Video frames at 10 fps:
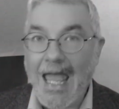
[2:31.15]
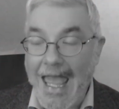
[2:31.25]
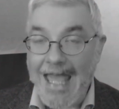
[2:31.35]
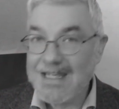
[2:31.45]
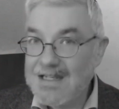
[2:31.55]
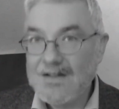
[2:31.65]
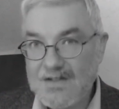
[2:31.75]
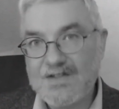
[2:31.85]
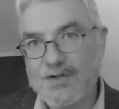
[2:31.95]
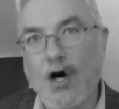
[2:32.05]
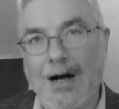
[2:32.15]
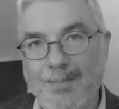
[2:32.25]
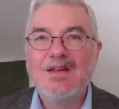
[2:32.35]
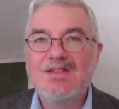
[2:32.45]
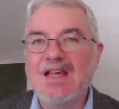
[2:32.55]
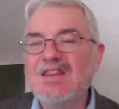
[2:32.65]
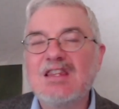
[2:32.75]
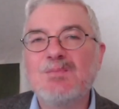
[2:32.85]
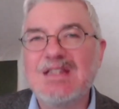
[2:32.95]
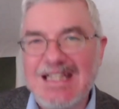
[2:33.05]
End stop. Saying that the
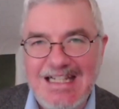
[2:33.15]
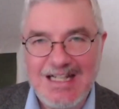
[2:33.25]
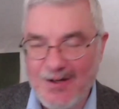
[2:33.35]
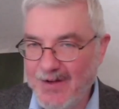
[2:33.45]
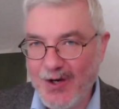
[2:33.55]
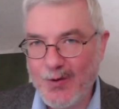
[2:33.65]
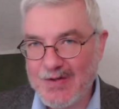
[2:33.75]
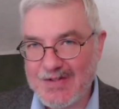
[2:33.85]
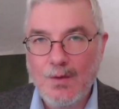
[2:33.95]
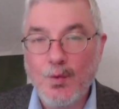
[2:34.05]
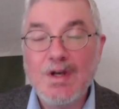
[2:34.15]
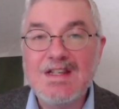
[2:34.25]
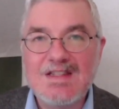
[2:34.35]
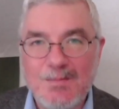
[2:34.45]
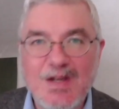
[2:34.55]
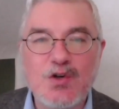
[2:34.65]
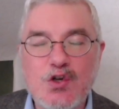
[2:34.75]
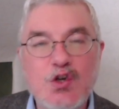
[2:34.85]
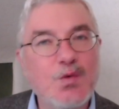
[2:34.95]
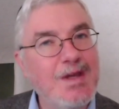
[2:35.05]
patina of heroism would disappear
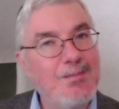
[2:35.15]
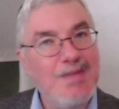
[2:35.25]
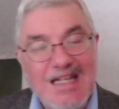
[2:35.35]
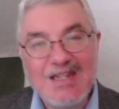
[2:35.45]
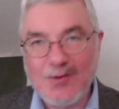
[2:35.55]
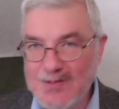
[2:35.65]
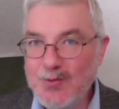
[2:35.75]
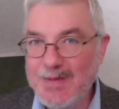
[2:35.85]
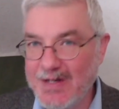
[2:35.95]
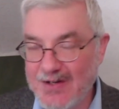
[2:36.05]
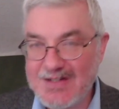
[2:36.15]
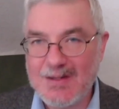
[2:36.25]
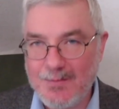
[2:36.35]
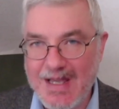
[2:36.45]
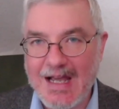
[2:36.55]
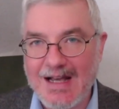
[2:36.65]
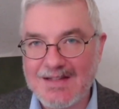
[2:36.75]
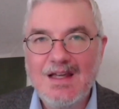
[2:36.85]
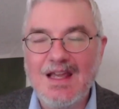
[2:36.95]
should we meet those luminaries of the past